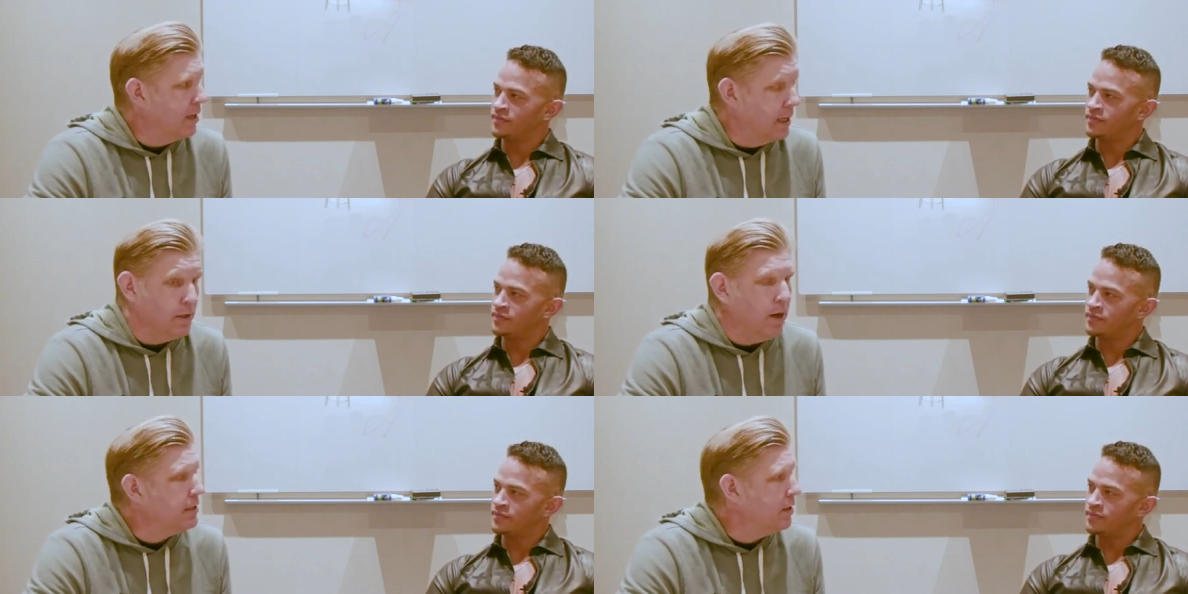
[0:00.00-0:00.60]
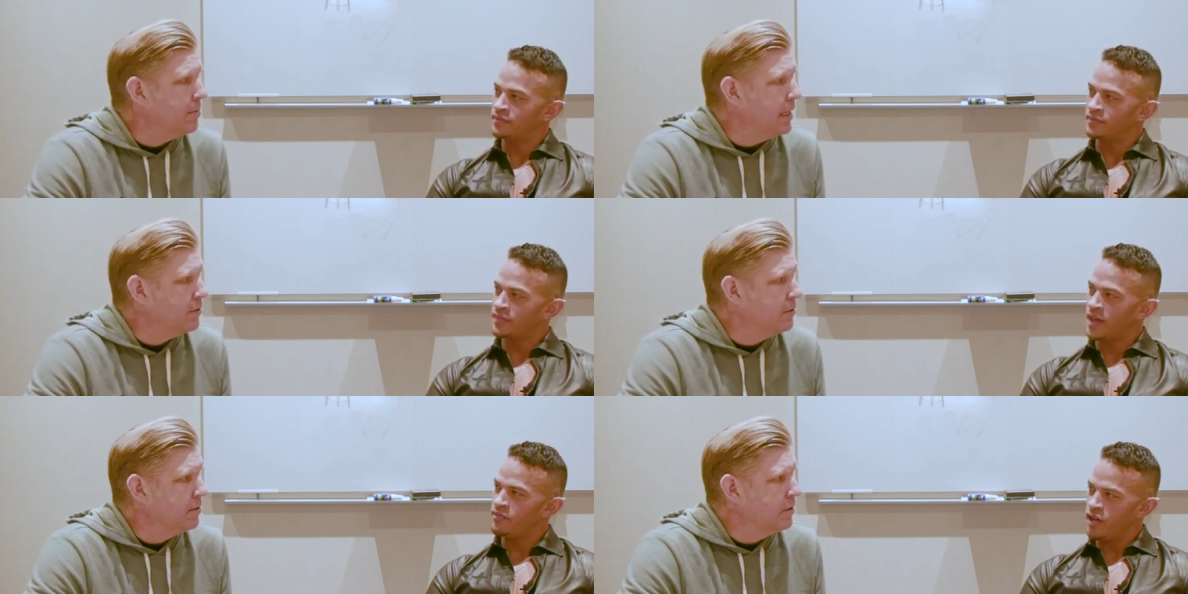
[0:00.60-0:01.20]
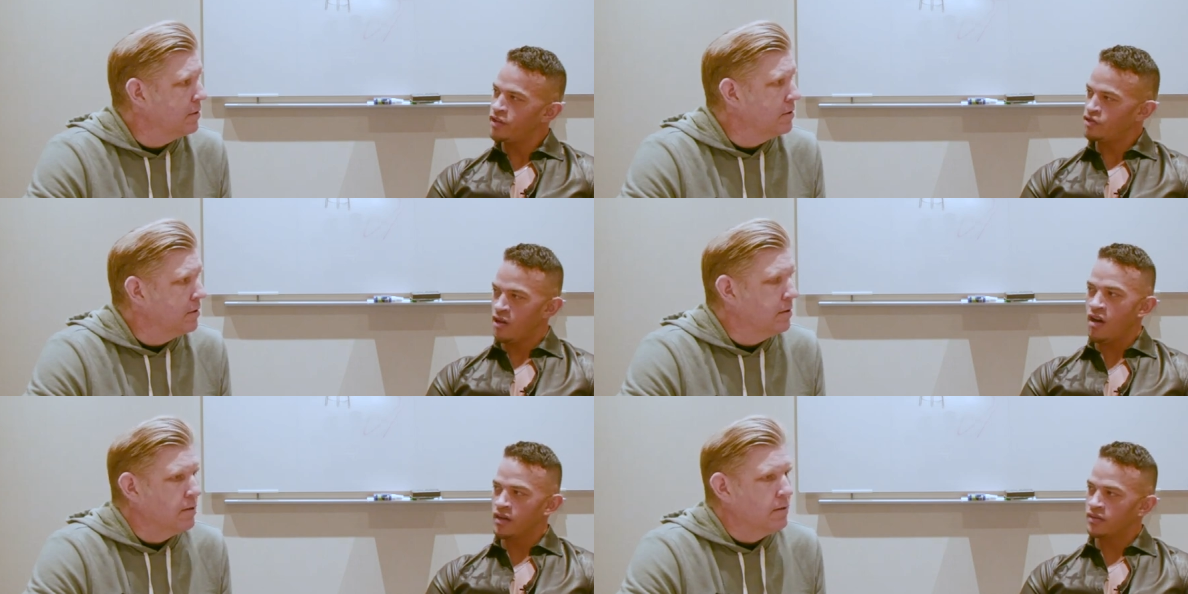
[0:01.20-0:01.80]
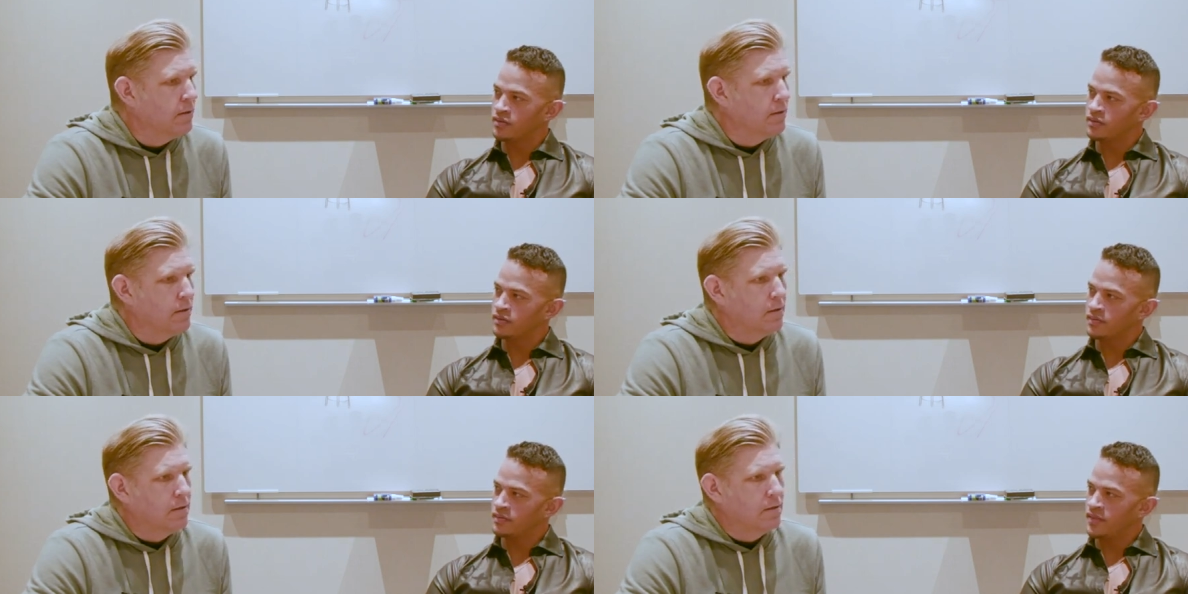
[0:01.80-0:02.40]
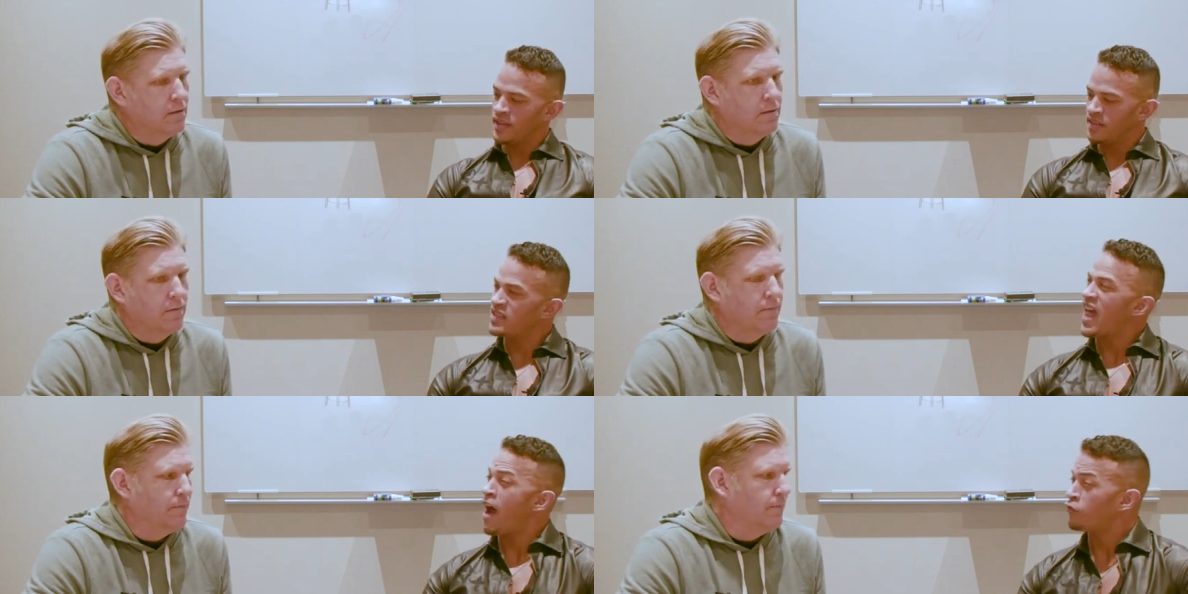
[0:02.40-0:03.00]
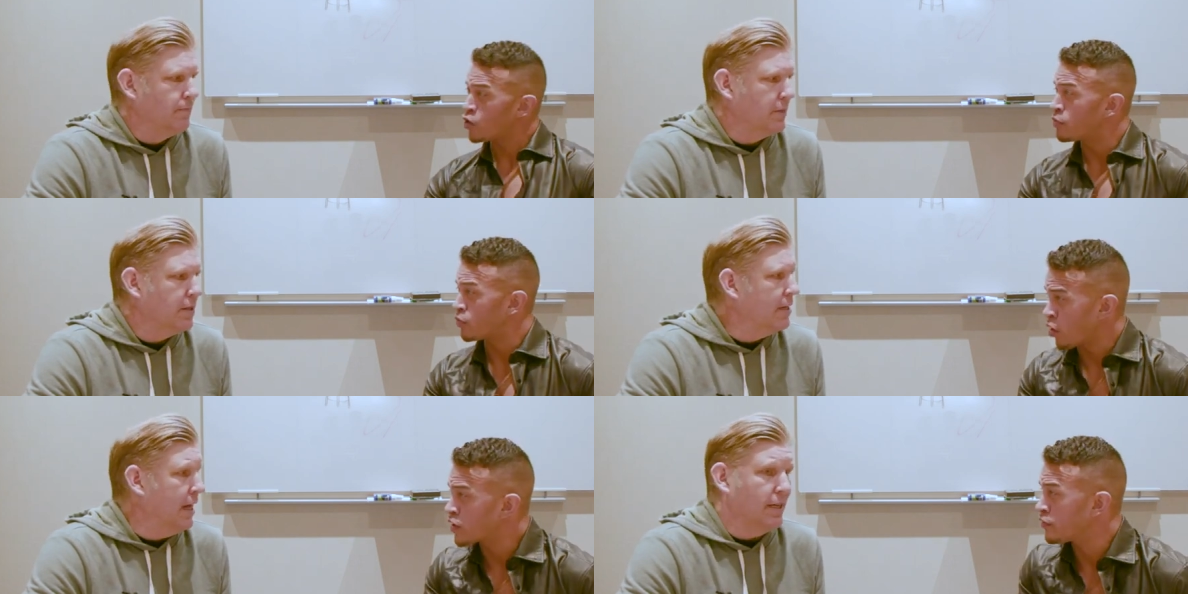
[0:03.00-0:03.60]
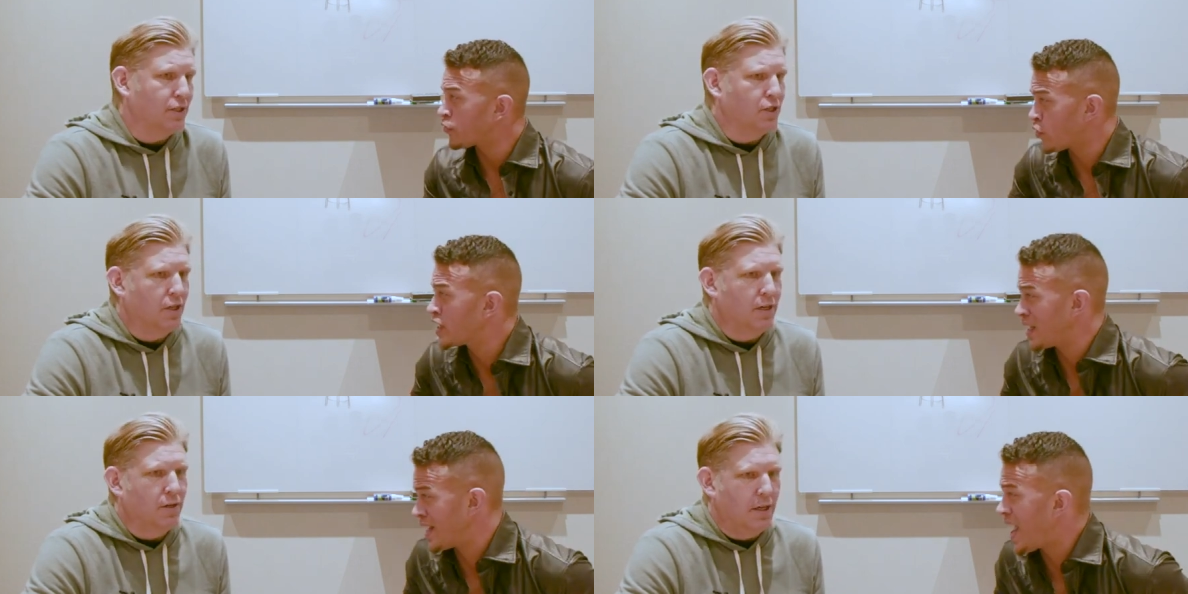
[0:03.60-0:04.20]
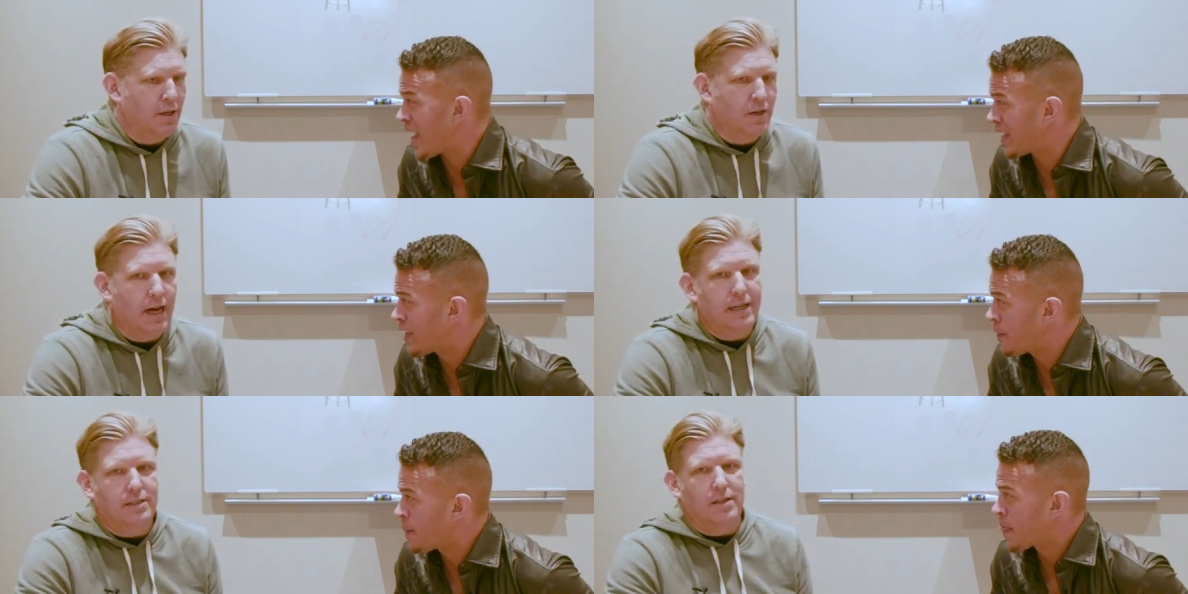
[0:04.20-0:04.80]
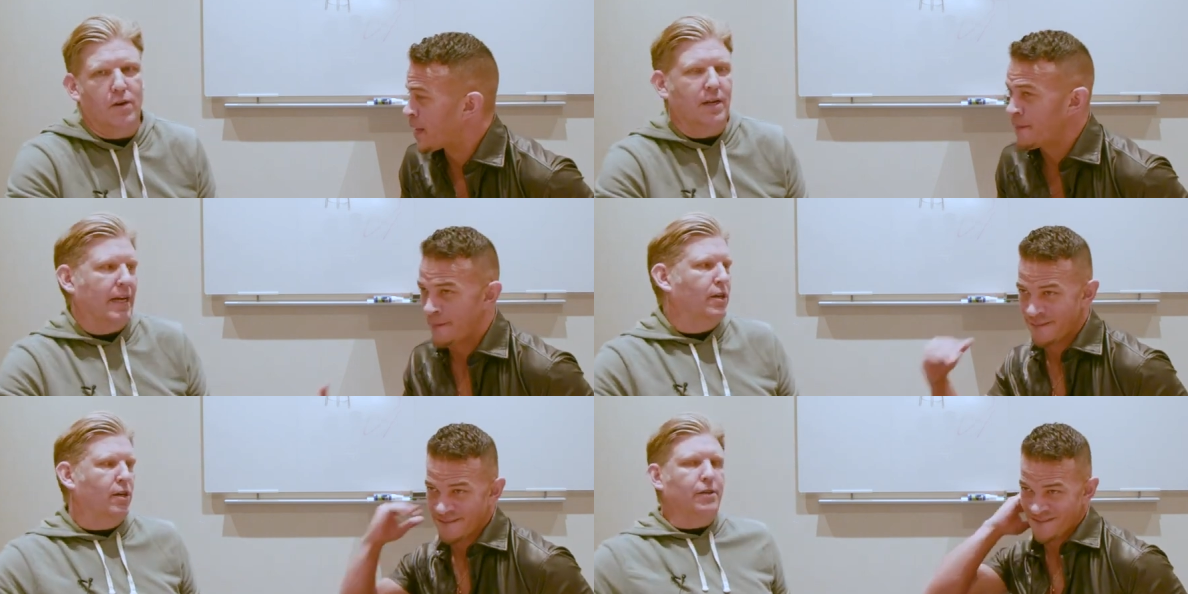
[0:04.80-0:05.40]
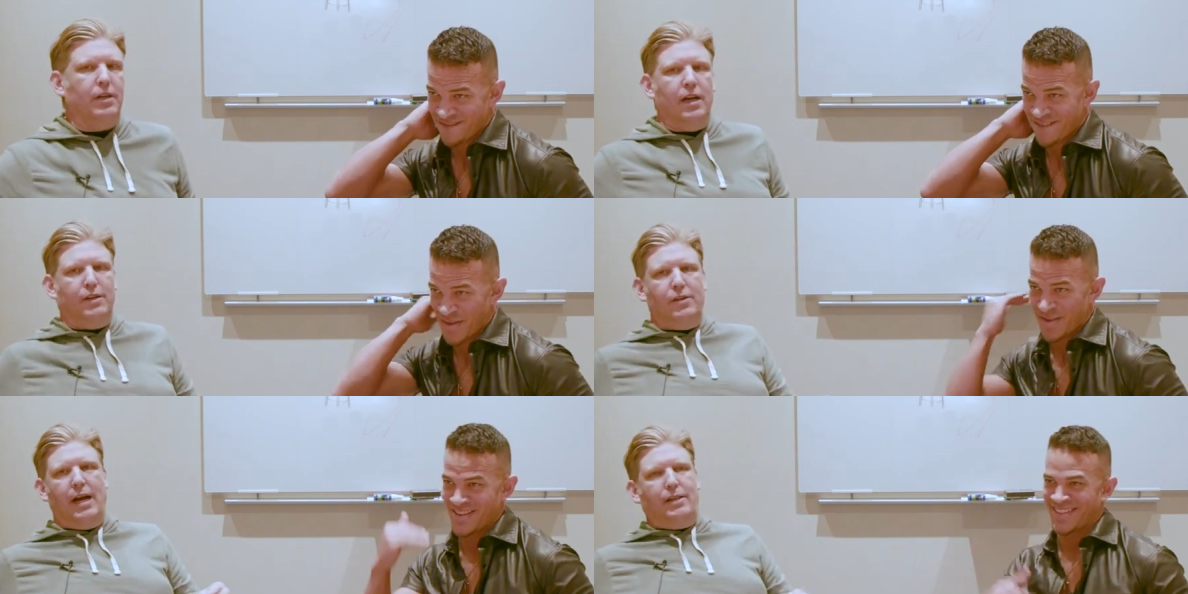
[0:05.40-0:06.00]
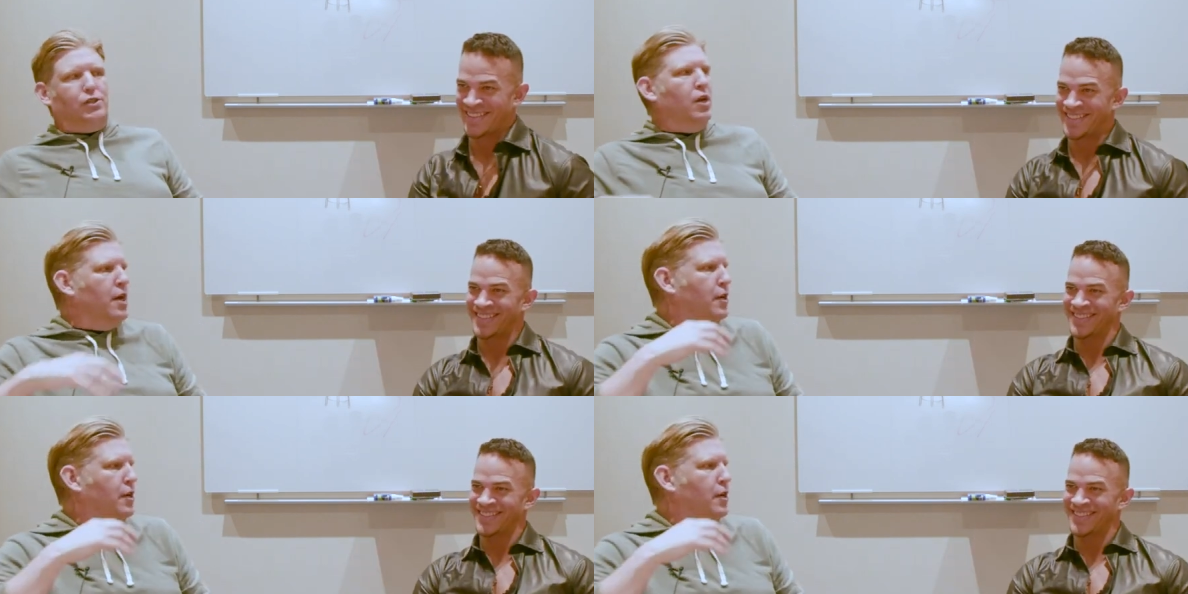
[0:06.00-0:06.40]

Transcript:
Speaker 1: I, no, I saw the match.
Speaker 2: I'm very strong. This is after a broken as, freaking you're, neck. You're not
Speaker 1: as okay, Kurt. Uh, you're not as